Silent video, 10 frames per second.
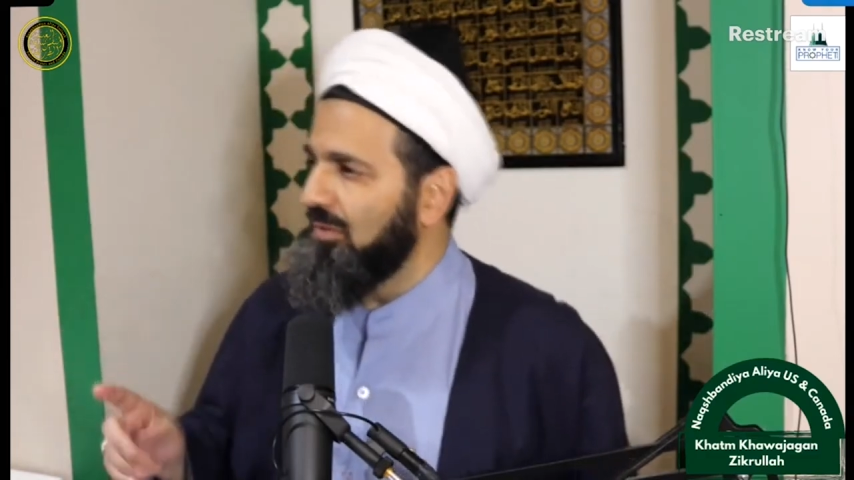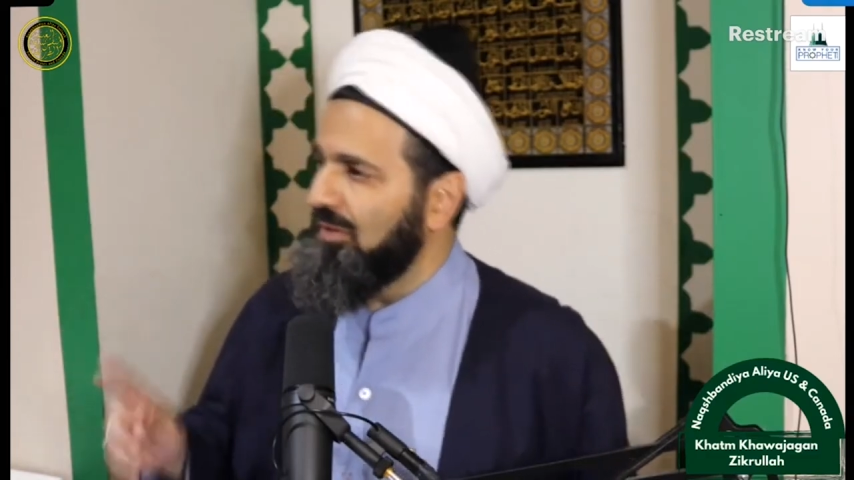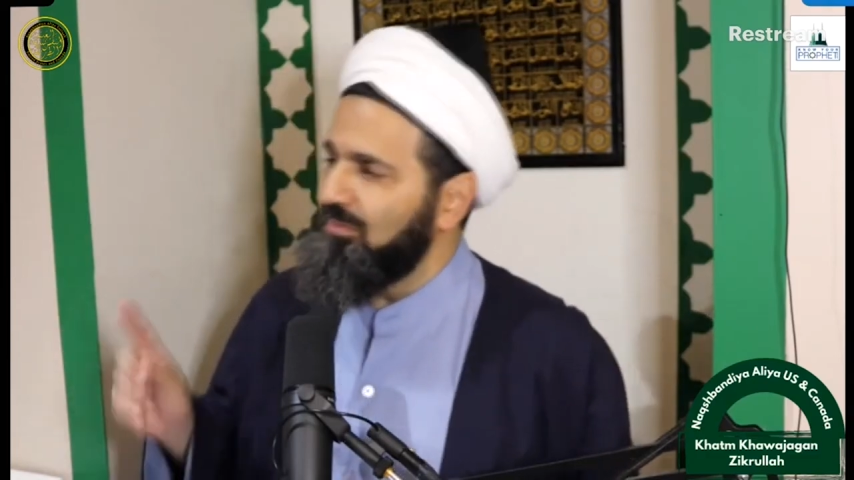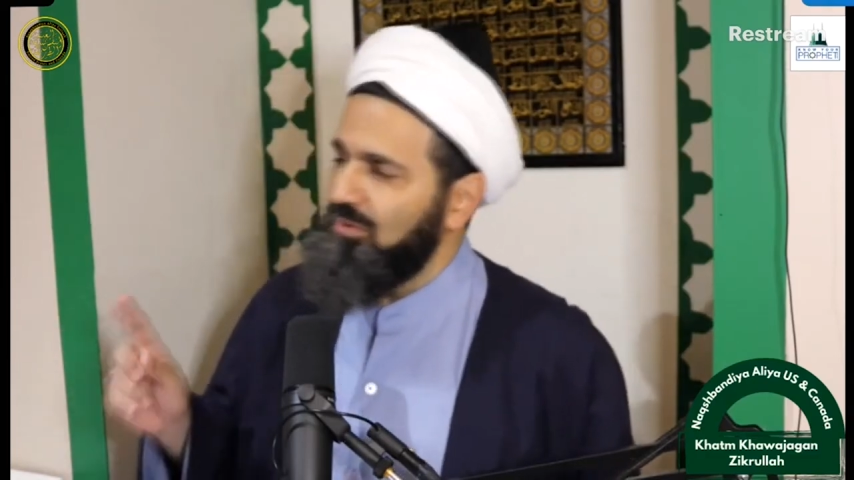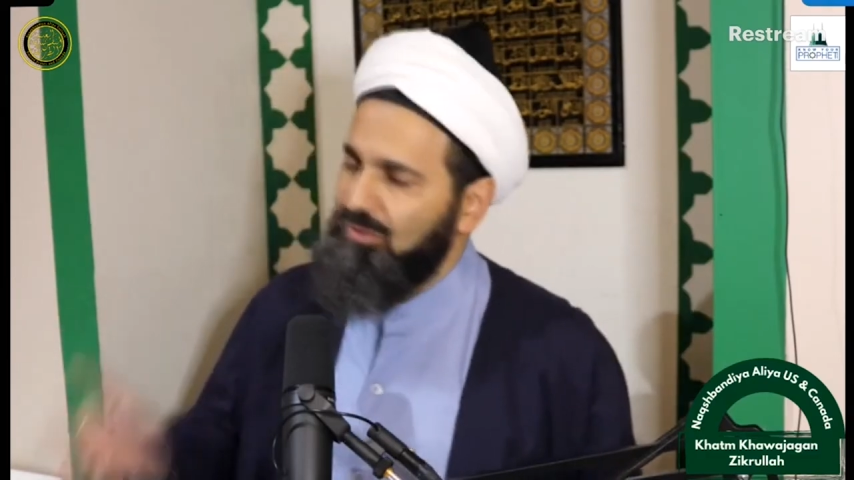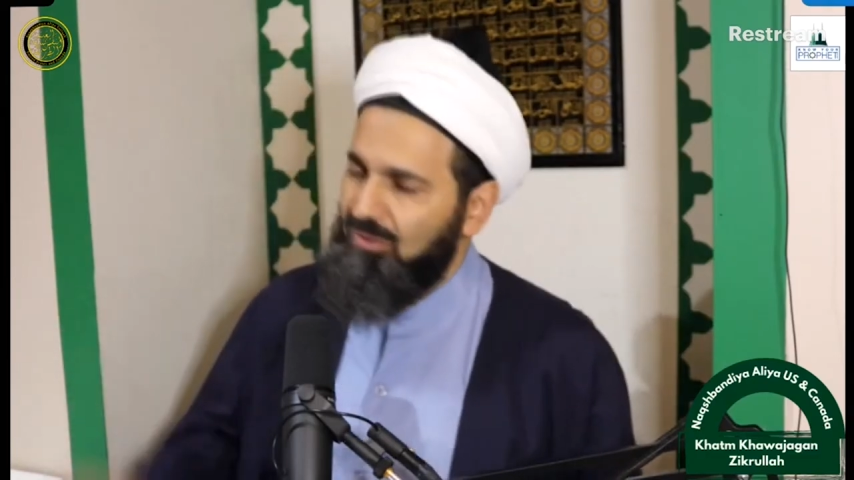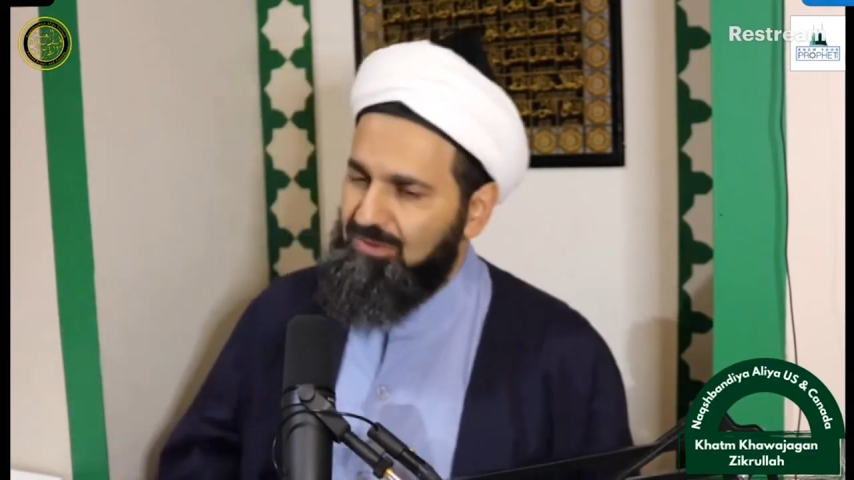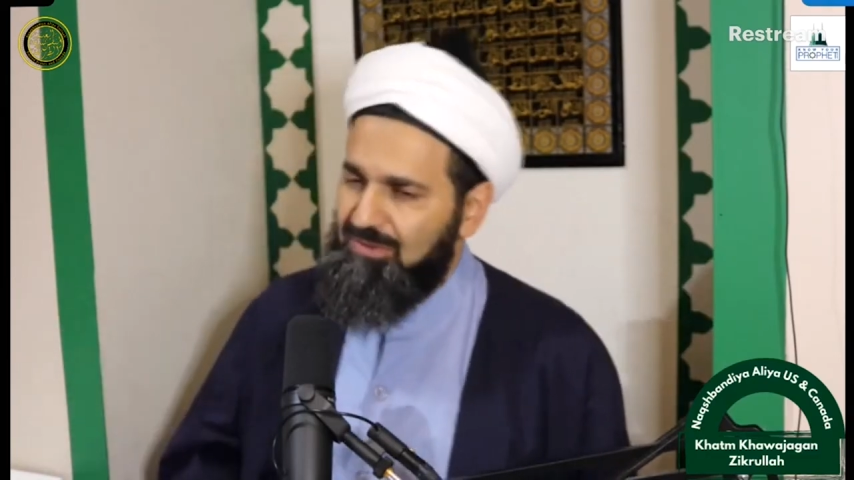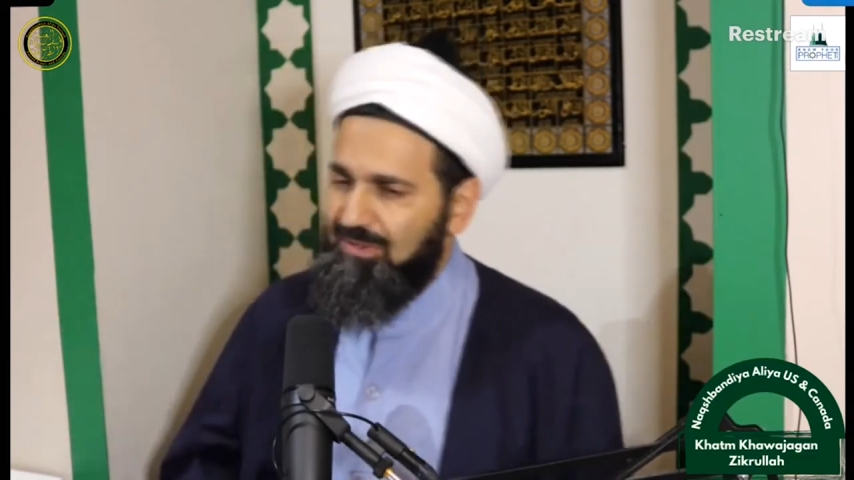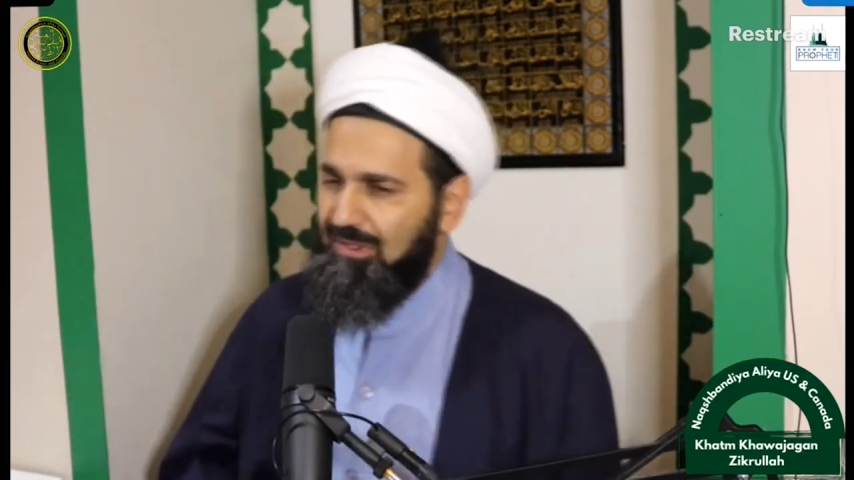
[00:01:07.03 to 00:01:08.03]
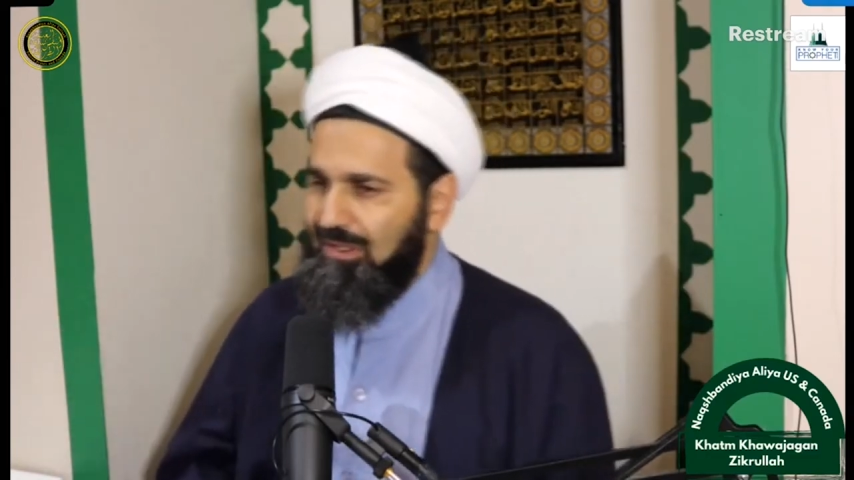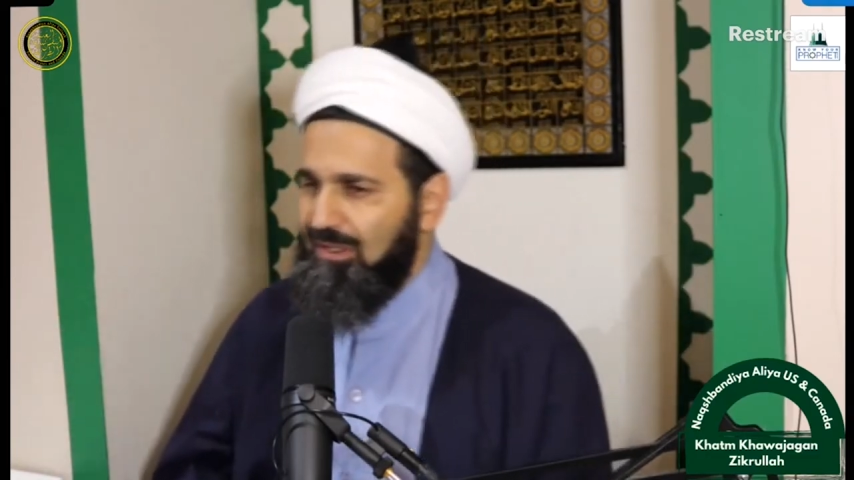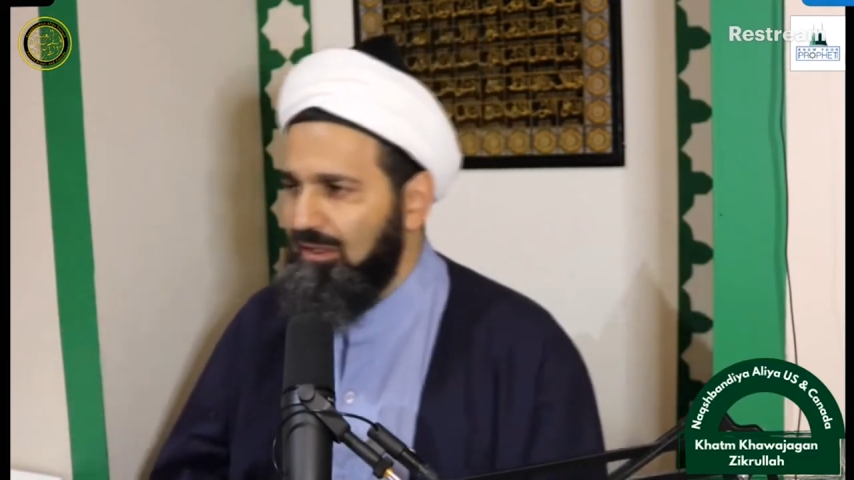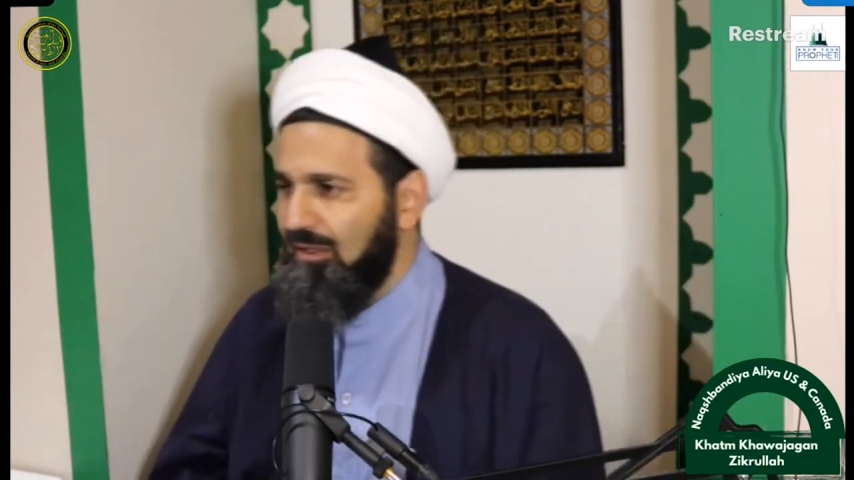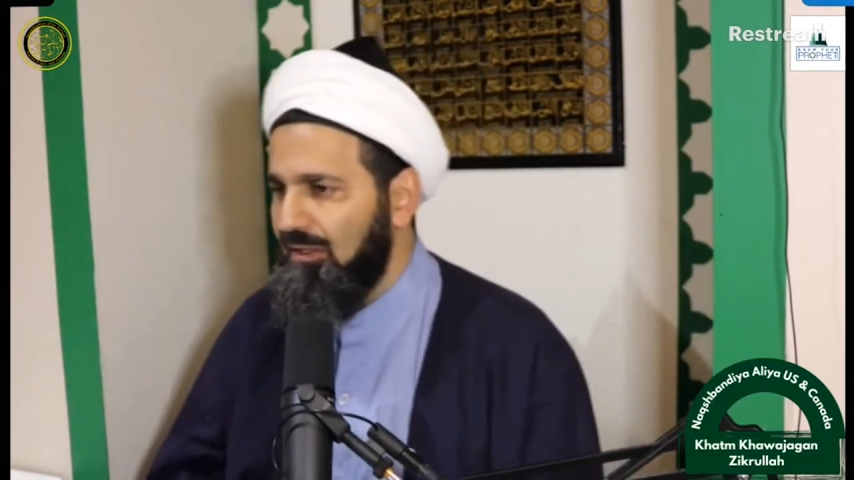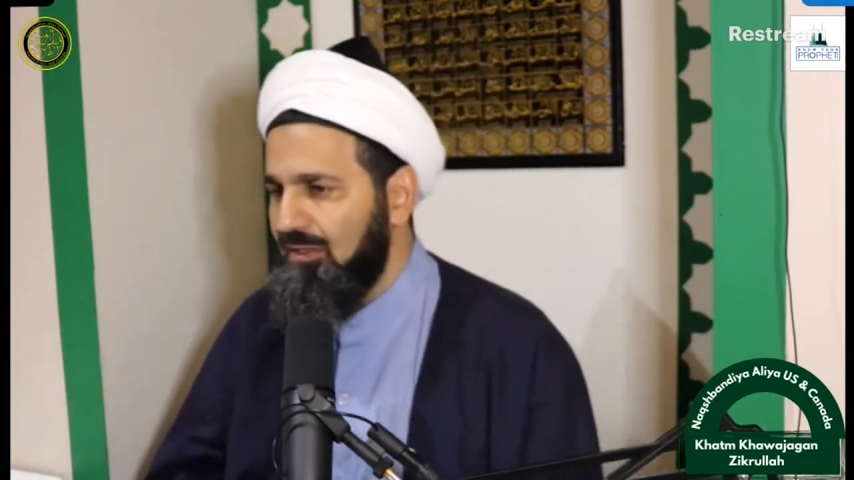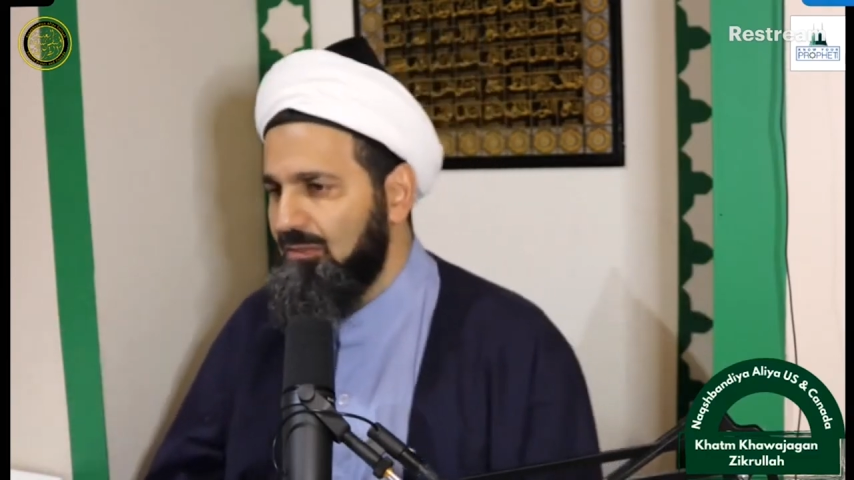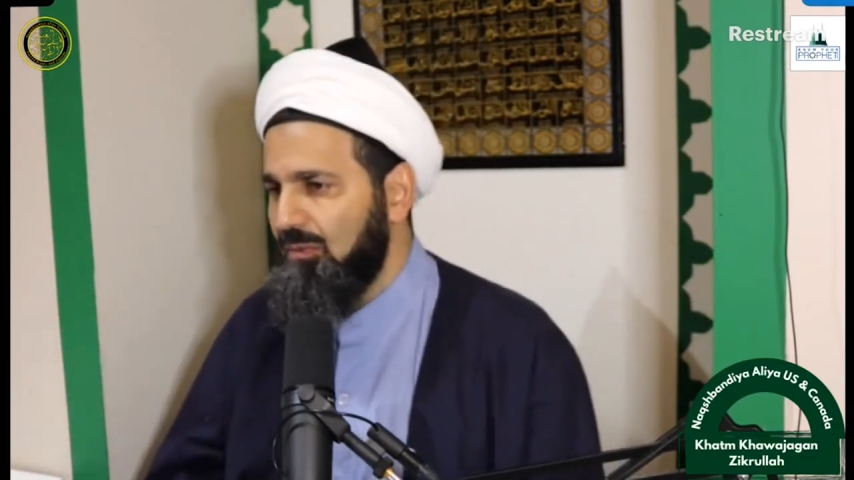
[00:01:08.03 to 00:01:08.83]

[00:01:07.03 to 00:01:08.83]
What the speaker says: but because his